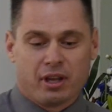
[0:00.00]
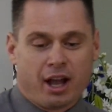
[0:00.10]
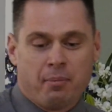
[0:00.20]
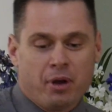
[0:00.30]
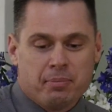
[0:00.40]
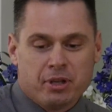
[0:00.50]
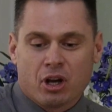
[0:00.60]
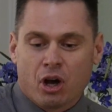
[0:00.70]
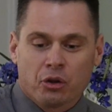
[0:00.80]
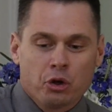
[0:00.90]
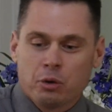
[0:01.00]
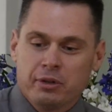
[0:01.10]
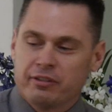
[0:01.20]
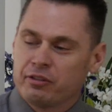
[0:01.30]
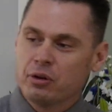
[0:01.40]
I might be called home
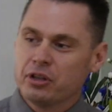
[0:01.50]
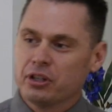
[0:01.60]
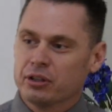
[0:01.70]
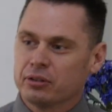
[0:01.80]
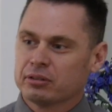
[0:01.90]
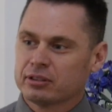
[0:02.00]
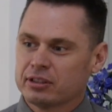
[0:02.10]
before you,